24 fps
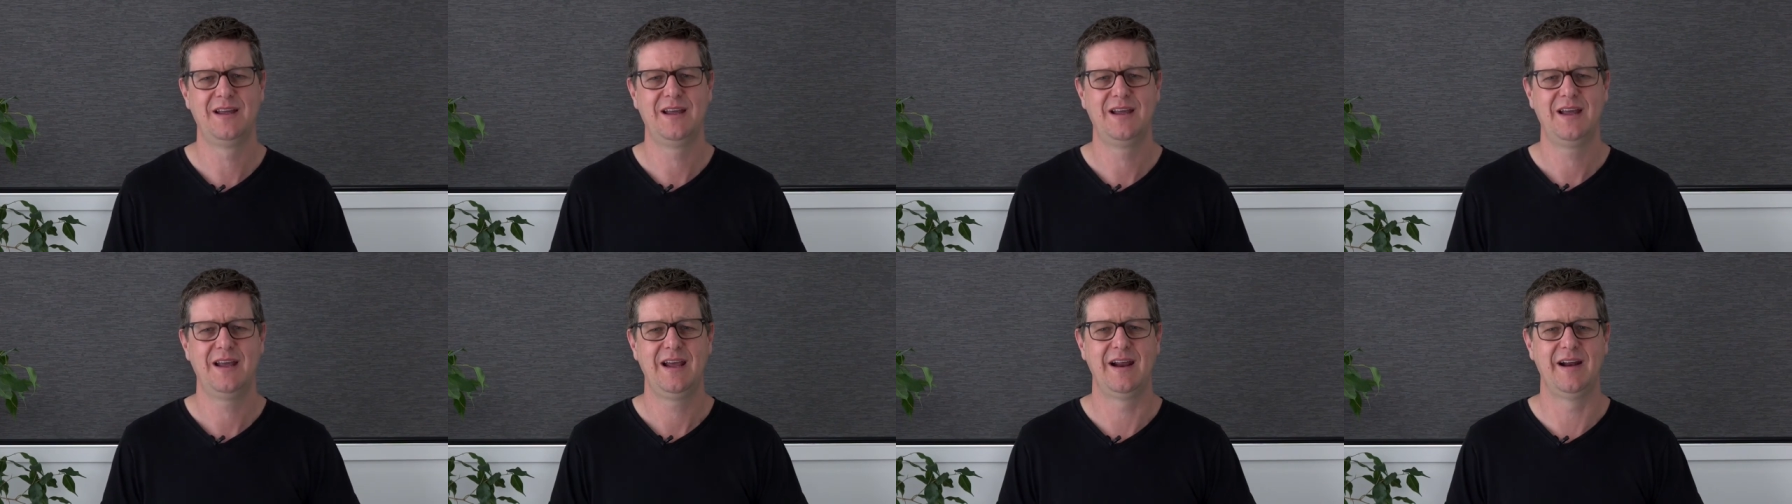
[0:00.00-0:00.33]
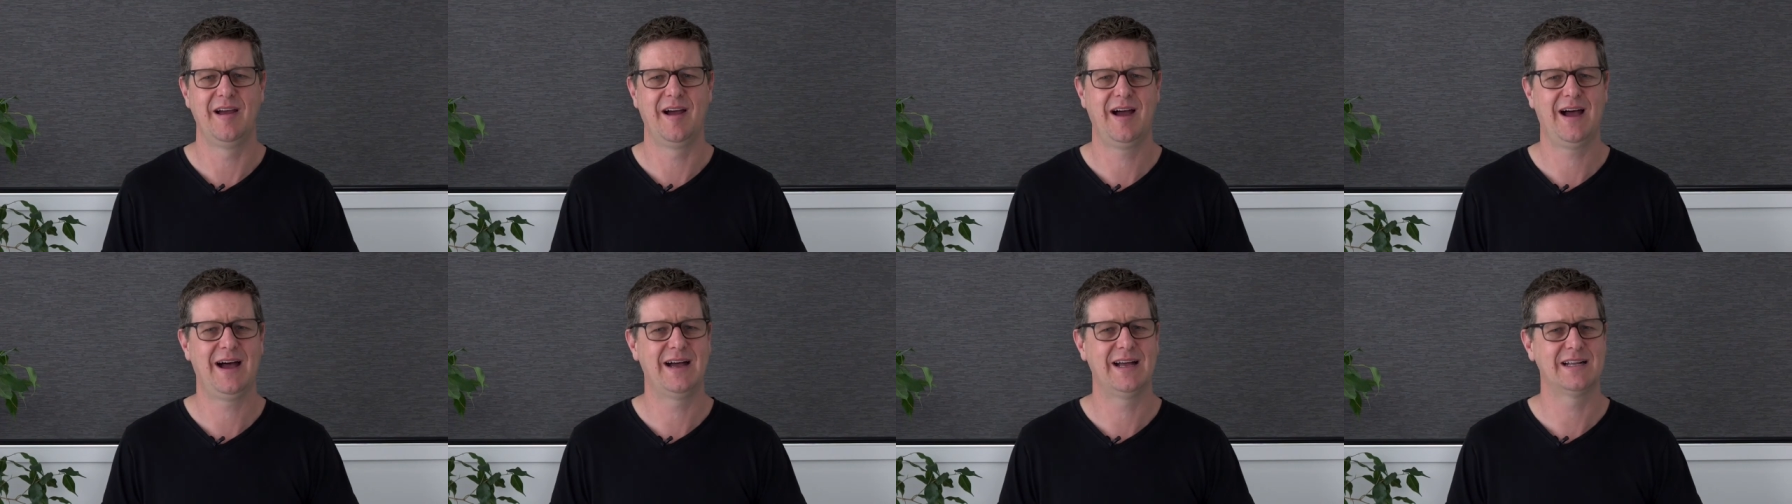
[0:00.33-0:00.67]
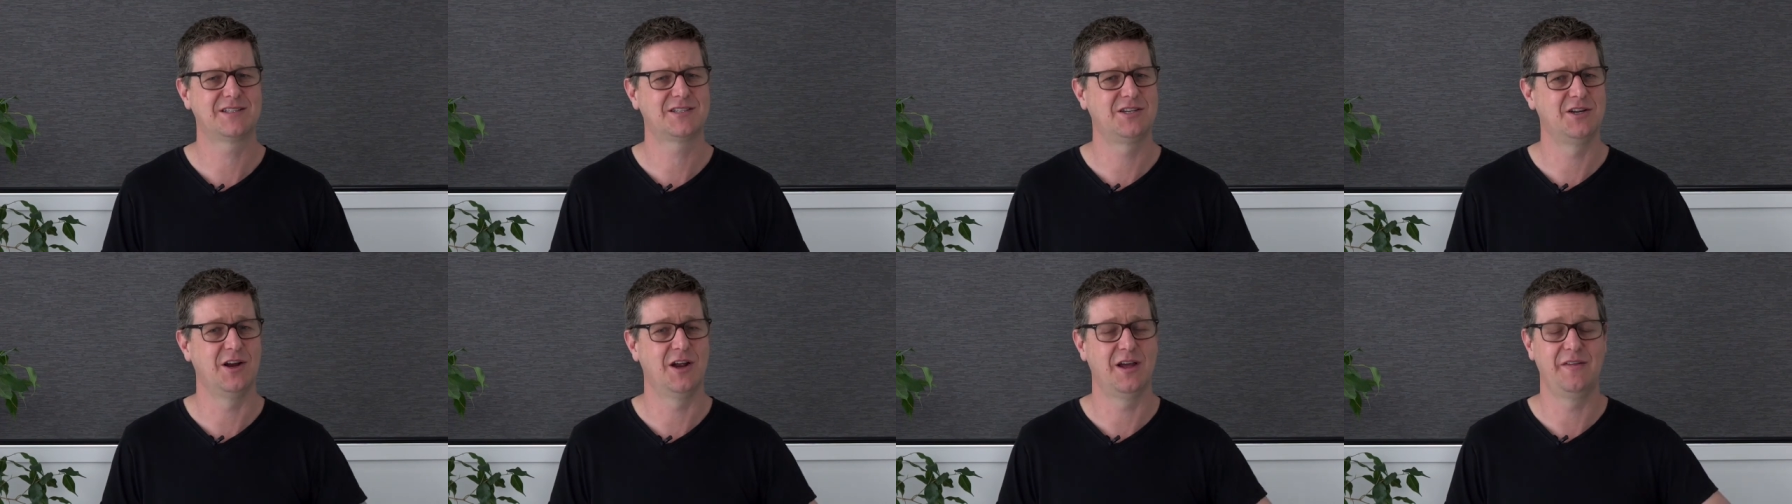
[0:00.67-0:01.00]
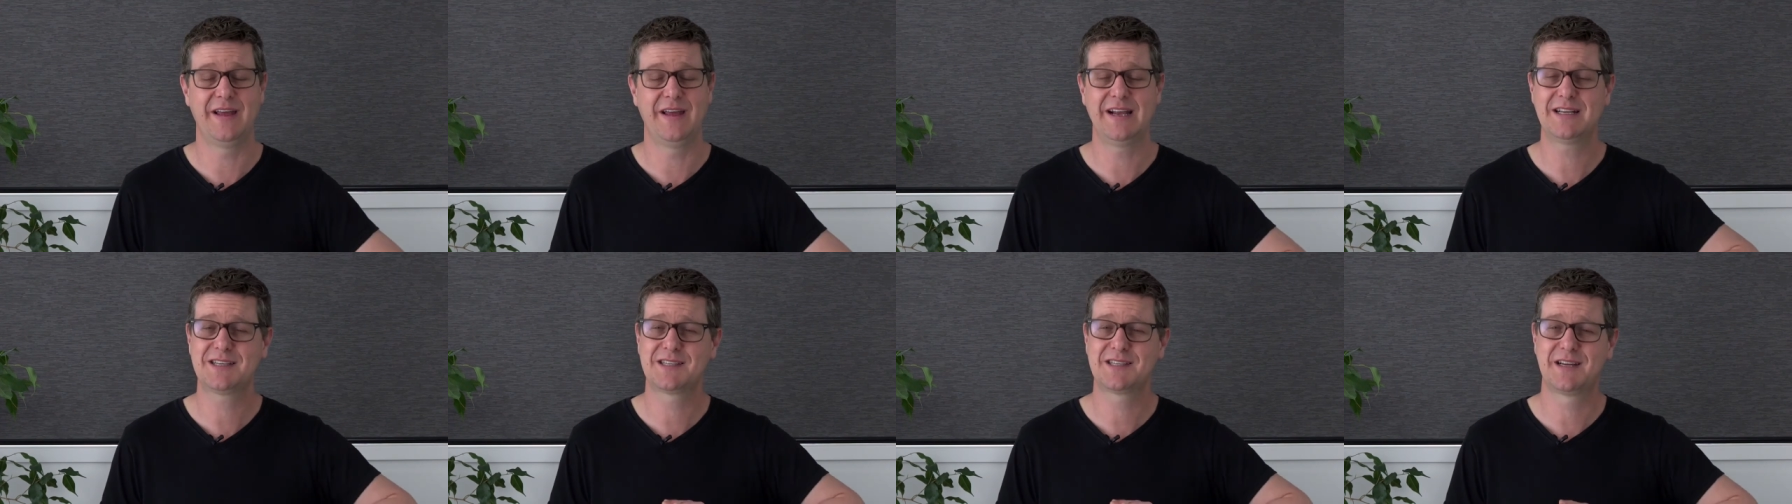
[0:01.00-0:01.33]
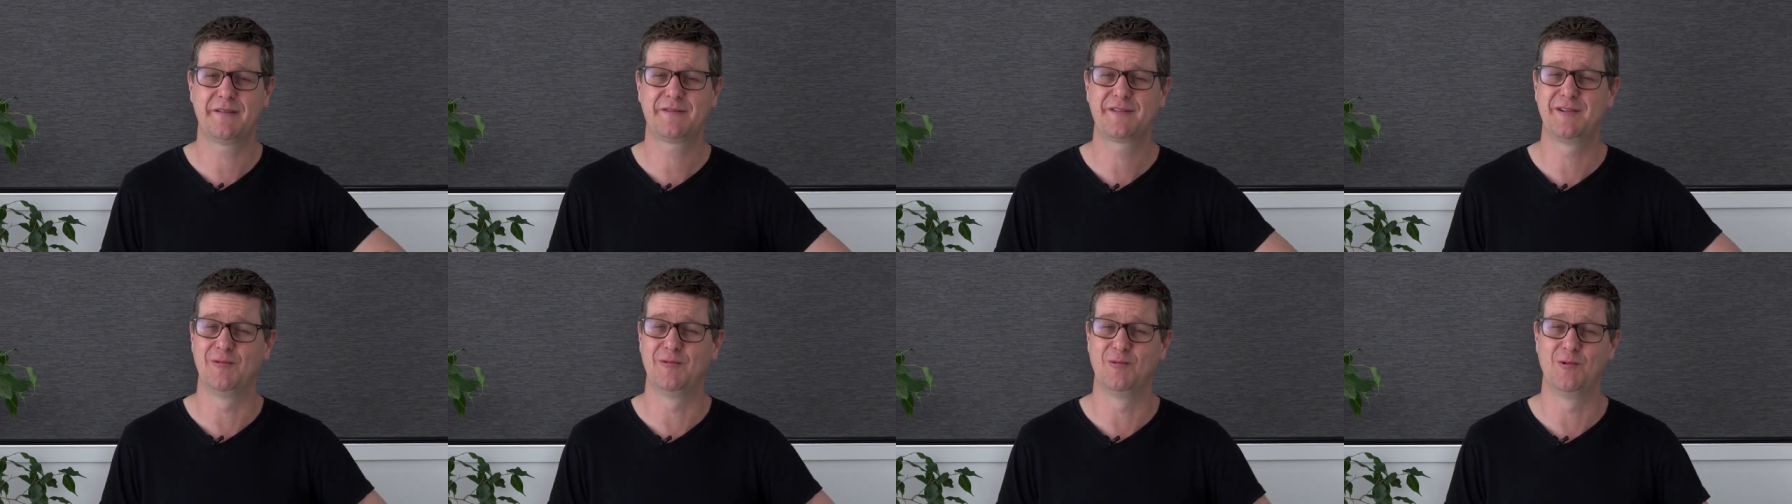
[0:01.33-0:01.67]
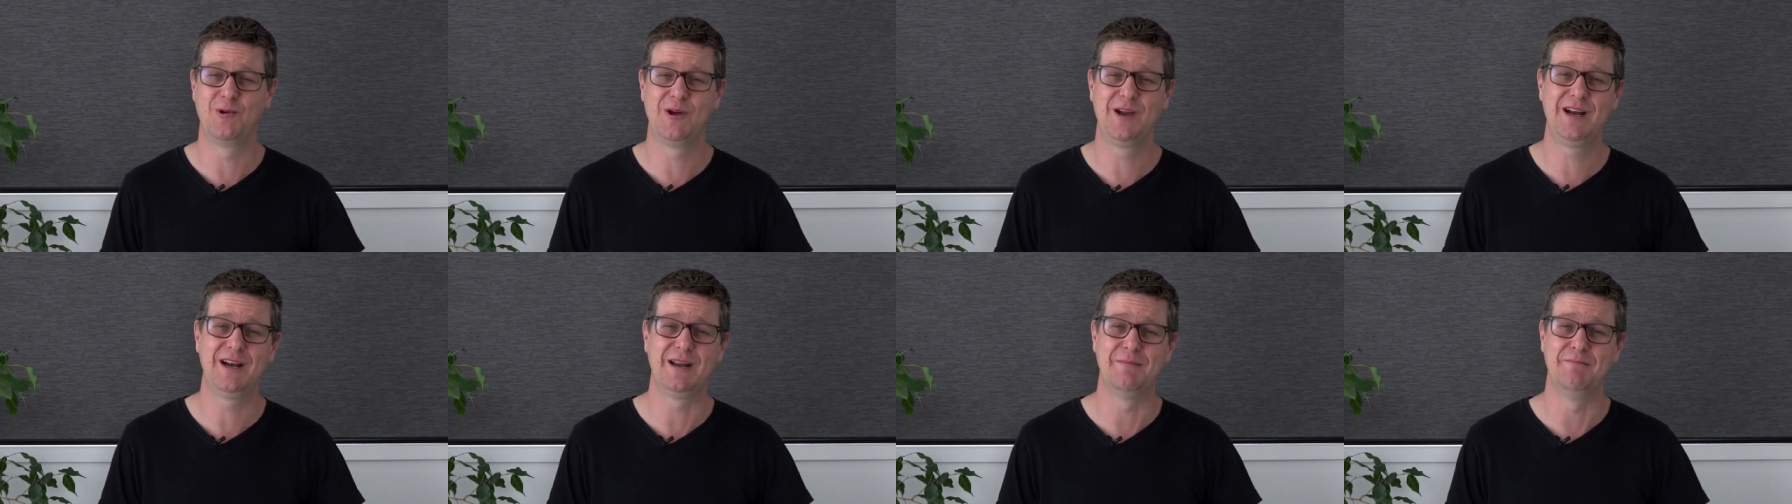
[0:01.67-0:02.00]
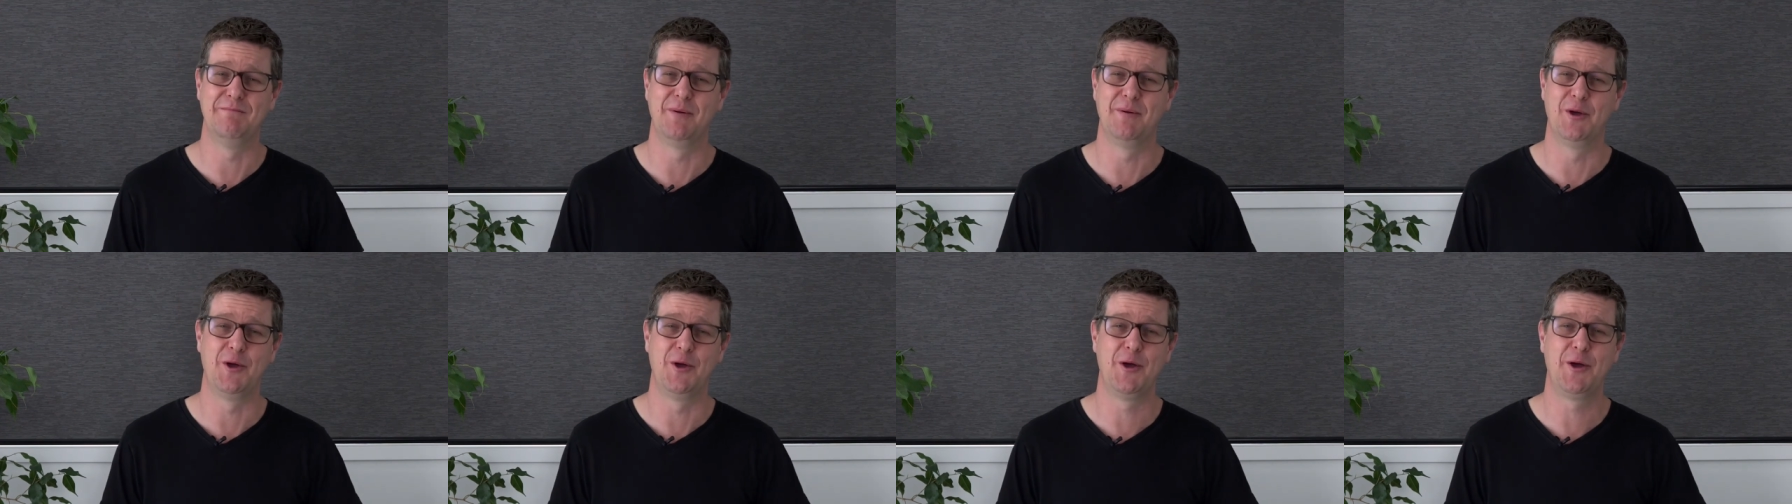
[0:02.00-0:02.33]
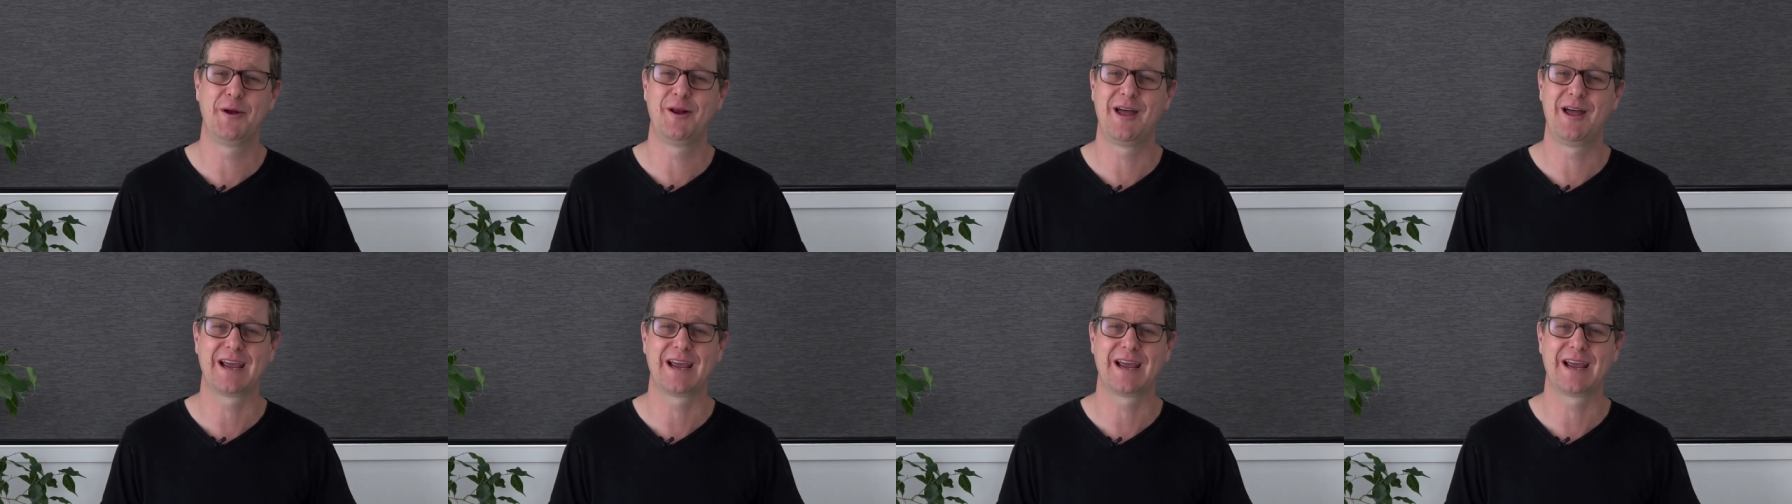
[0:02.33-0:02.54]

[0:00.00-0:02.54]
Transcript: in our hearts, you know. And that stuff can really burn